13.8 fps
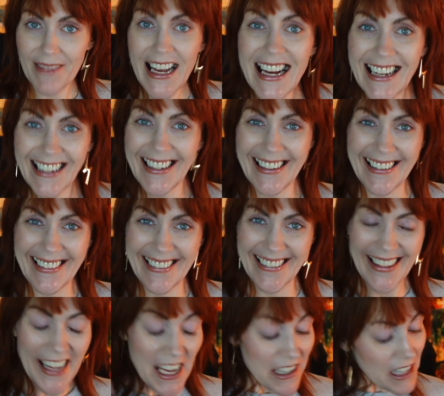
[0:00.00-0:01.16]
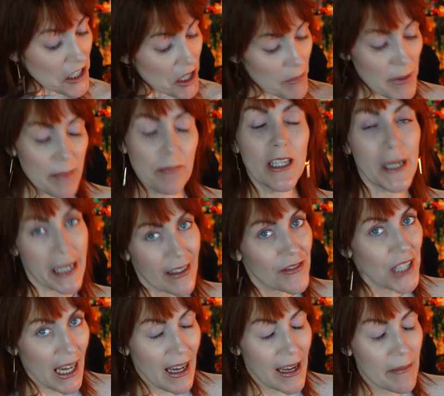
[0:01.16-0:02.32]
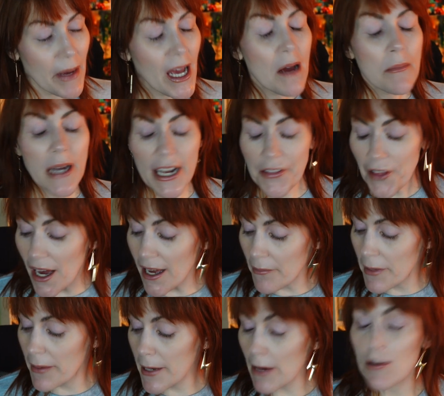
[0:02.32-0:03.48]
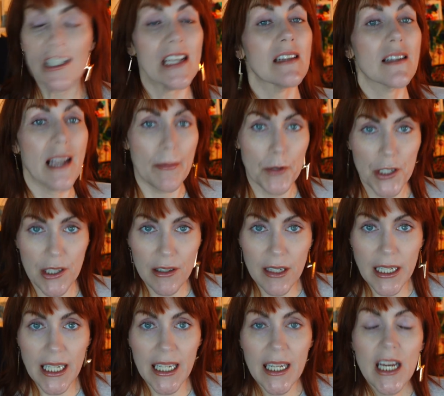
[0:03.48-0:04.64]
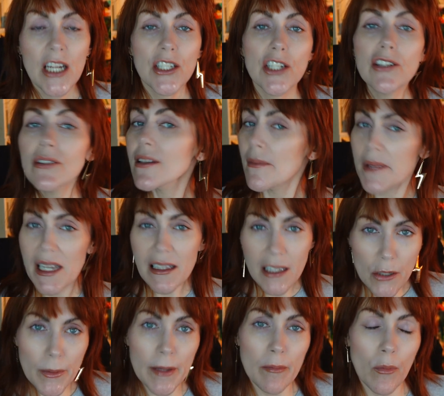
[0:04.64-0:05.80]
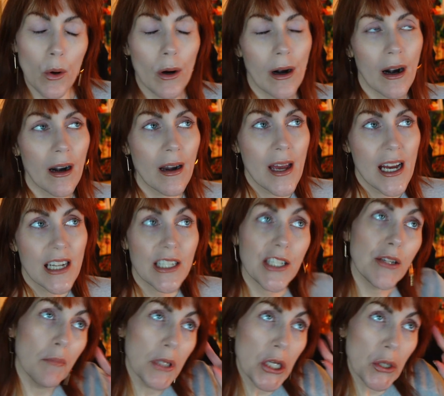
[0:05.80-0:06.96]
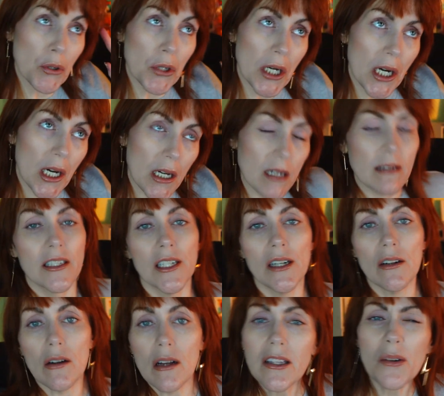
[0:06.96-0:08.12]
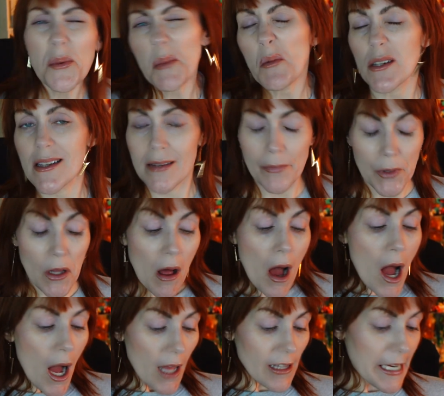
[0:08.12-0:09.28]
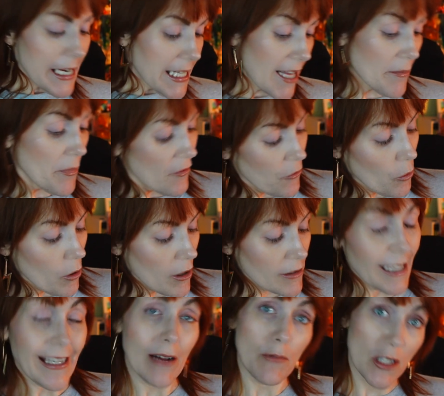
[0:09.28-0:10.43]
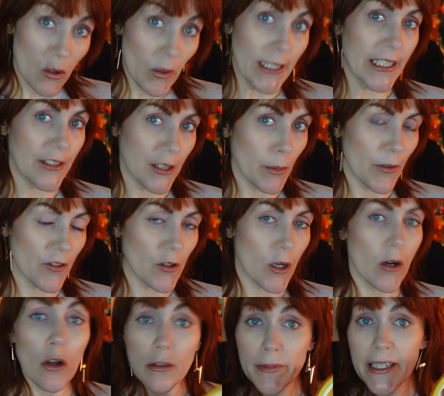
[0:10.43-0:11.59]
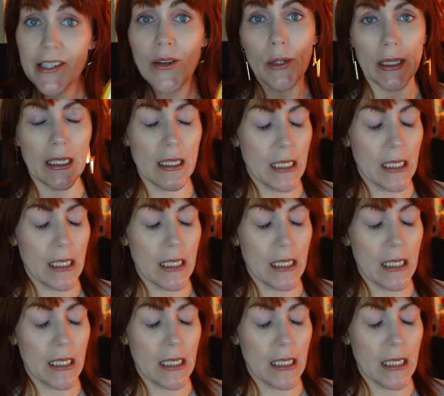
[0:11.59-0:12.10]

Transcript: there should be plenty of time, but I thought maybe I would take this opportunity to do something a little bit more demure, you know, a little bit more simple, like I said before, like I was going to do before. Hold me to it this